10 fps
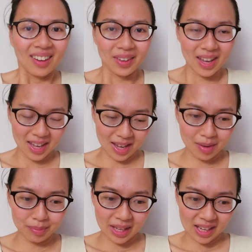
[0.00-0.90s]
Okay,
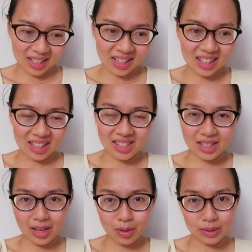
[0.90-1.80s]
update.
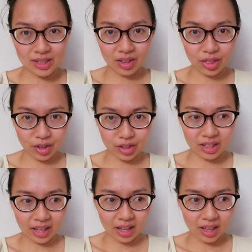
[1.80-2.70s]
Yesterday was the third
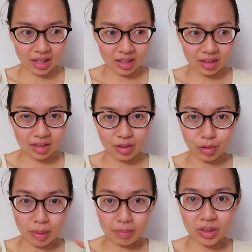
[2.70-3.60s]
day, and you
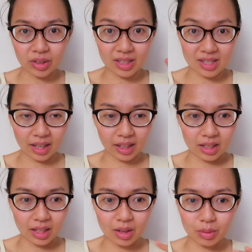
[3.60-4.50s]
remember on the
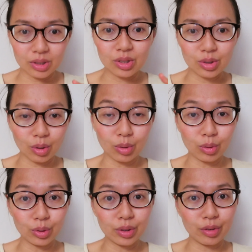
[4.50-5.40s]
second day it was so
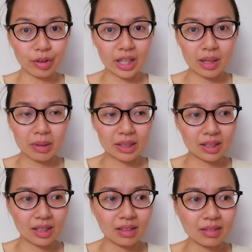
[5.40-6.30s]
good already, my
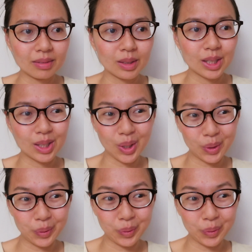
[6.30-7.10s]
skin. So